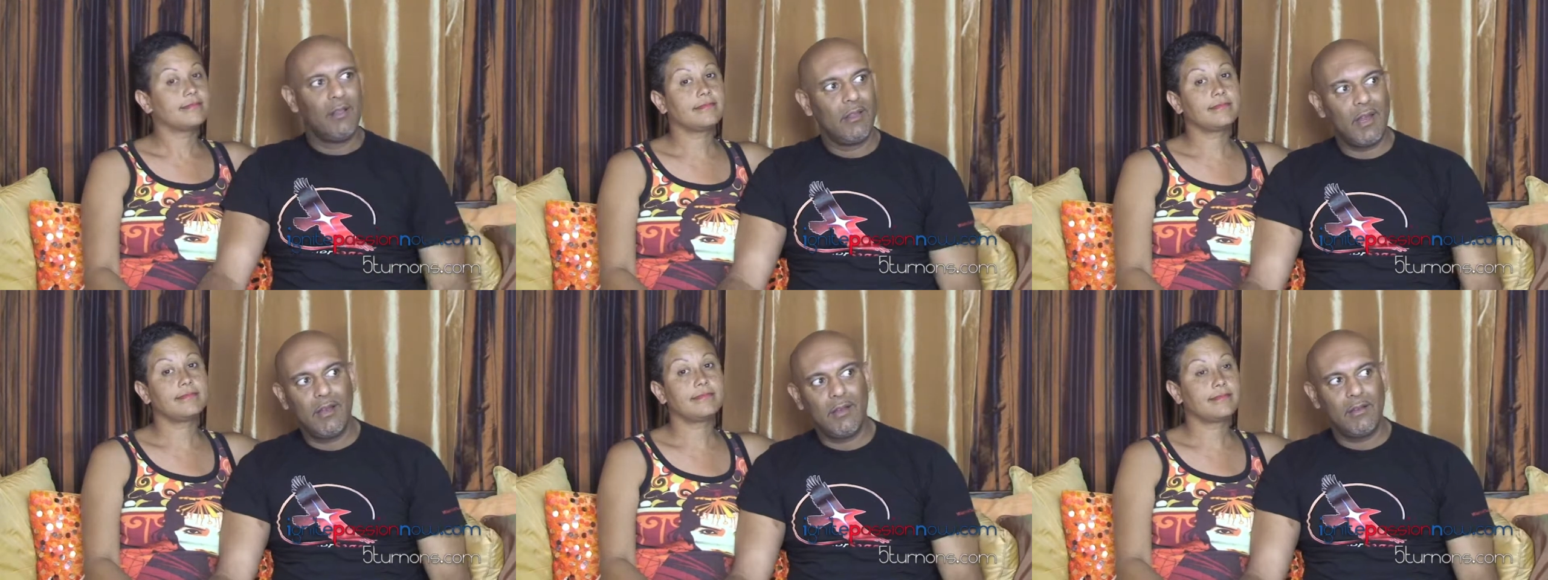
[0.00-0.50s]

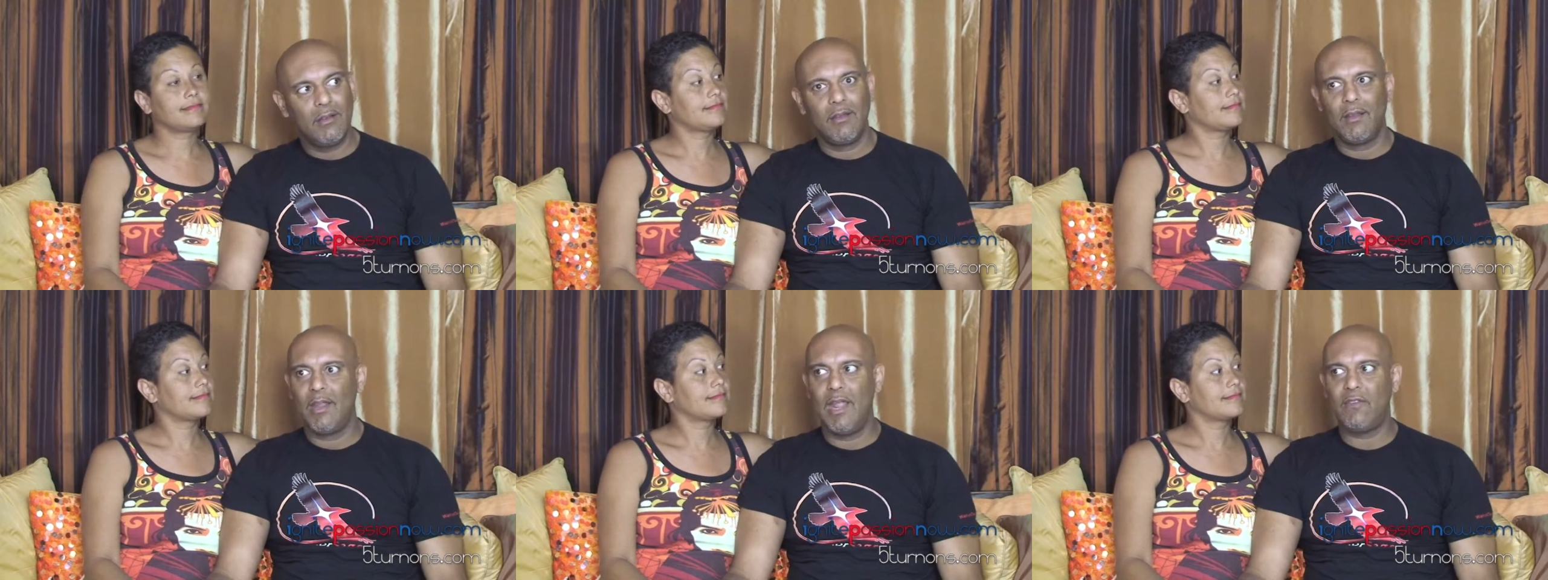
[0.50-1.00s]
Speaker 1: then
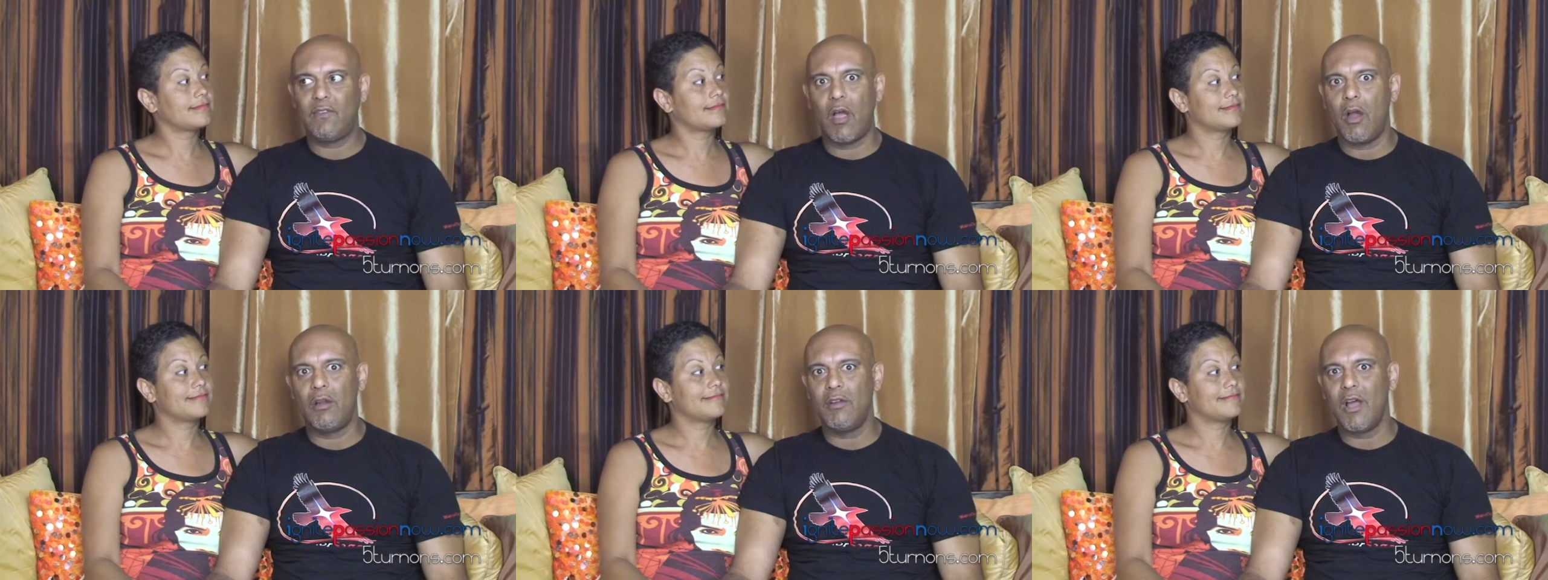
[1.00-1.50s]
it's
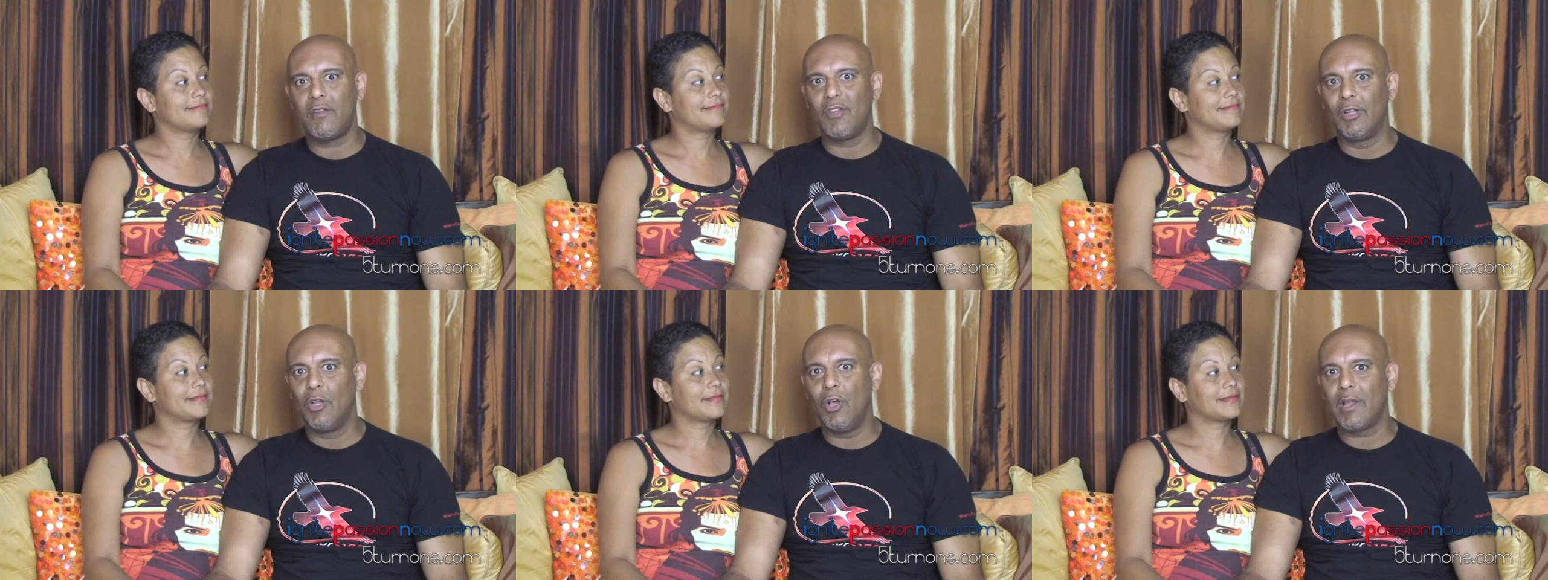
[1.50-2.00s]
hard not
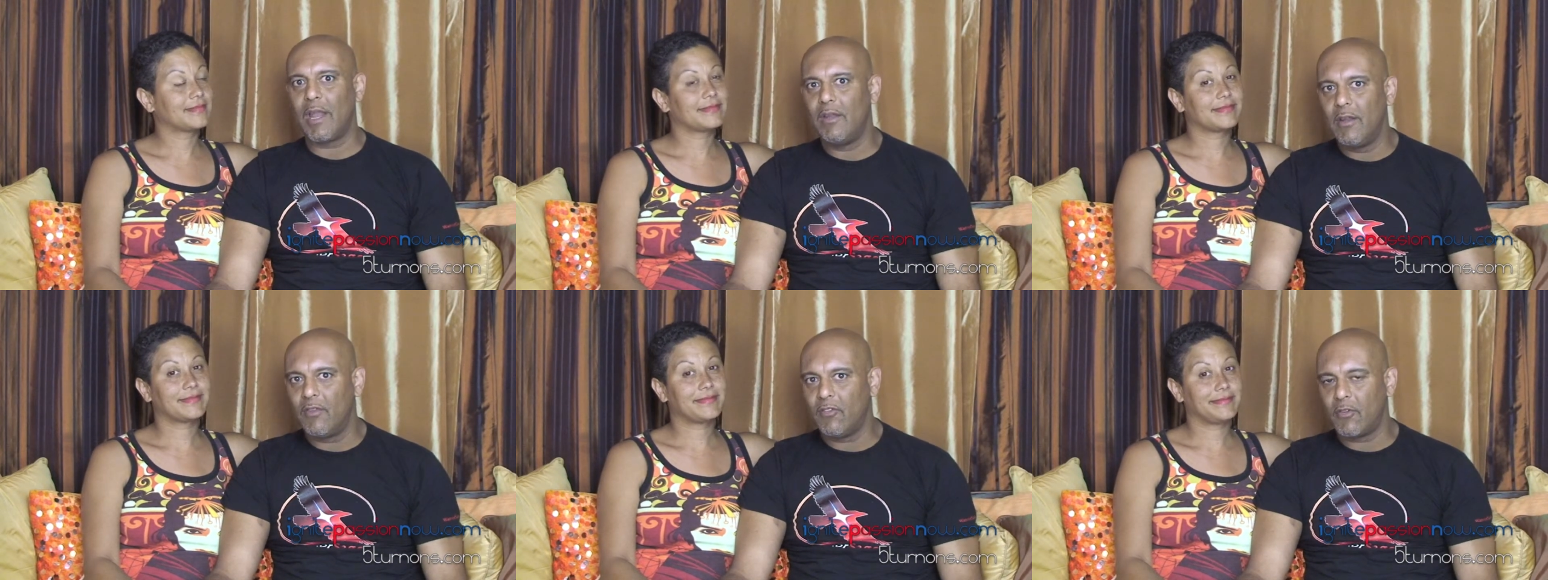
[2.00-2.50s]
to look and
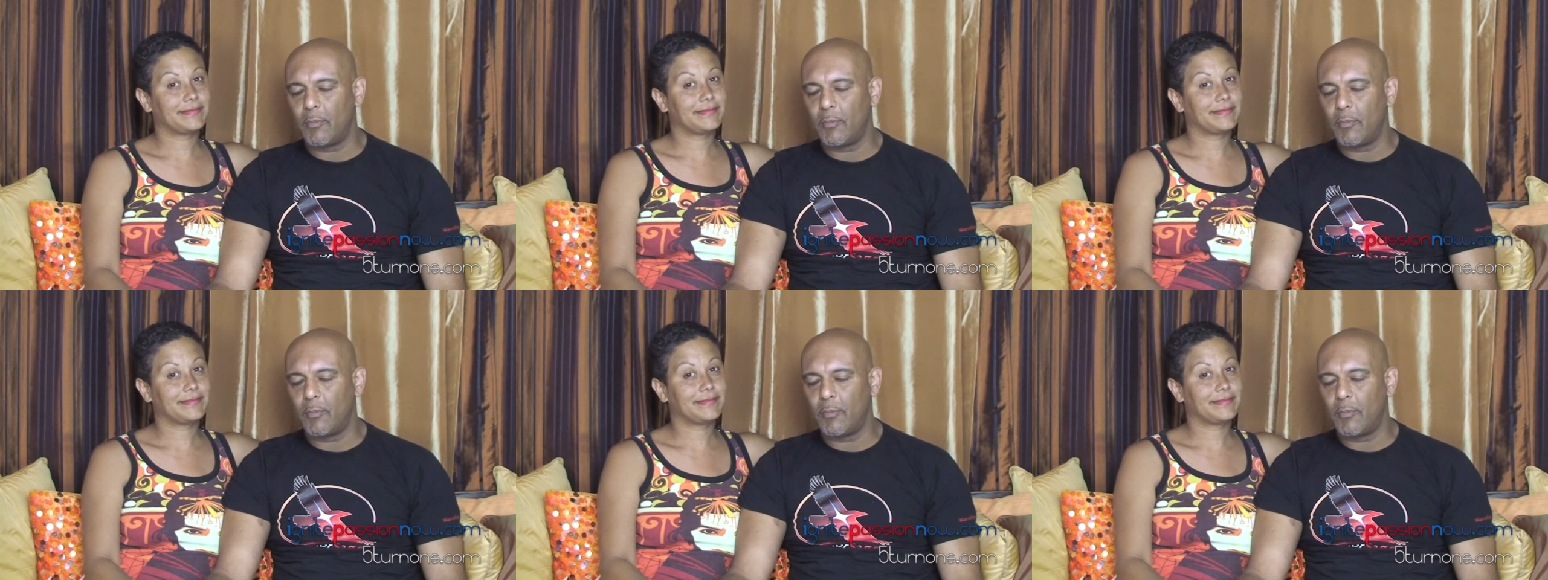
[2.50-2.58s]
to